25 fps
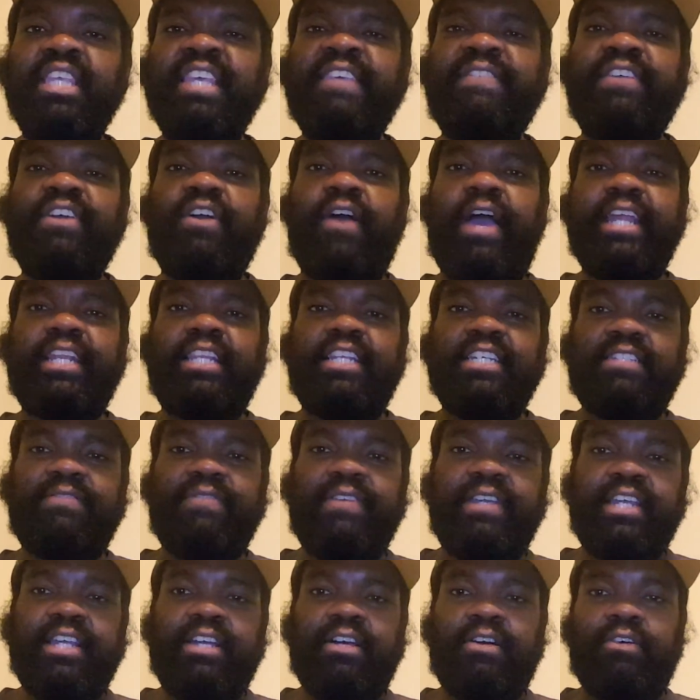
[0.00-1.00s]
If you like this
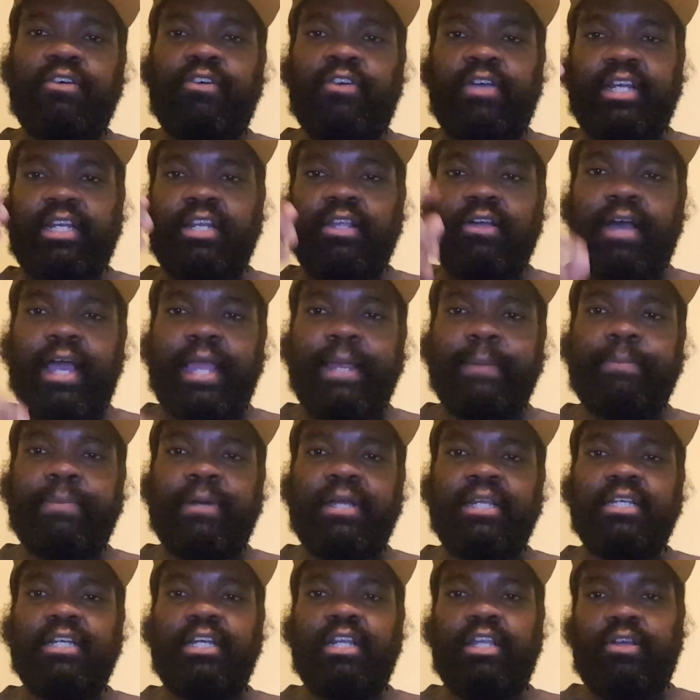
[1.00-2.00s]
video, click the like
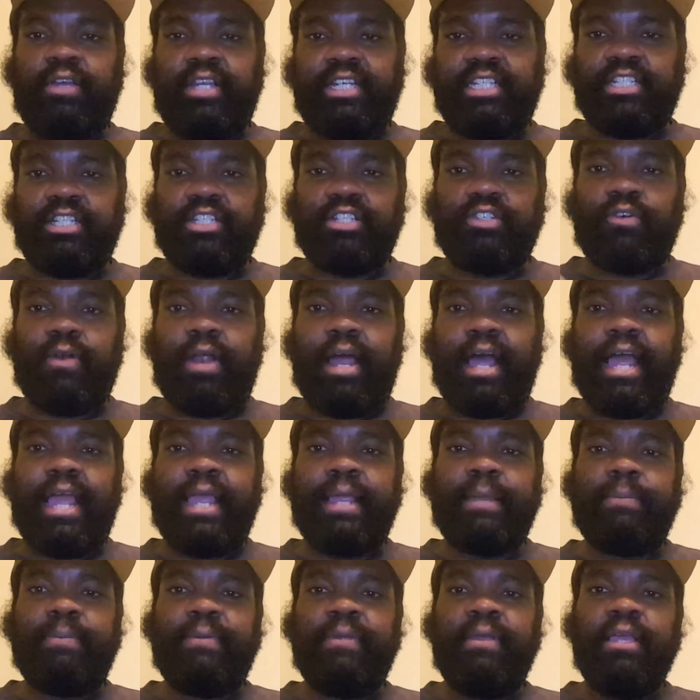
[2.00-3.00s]
button, click
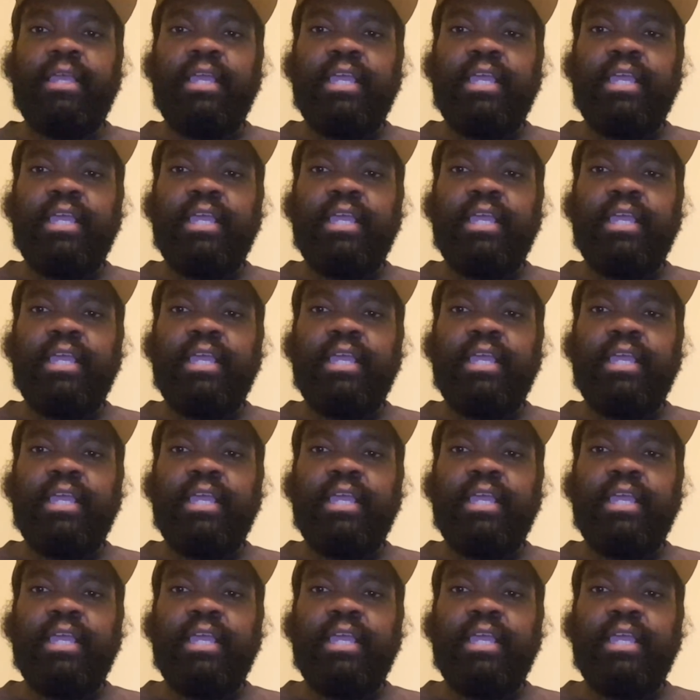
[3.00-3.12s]
subscribe.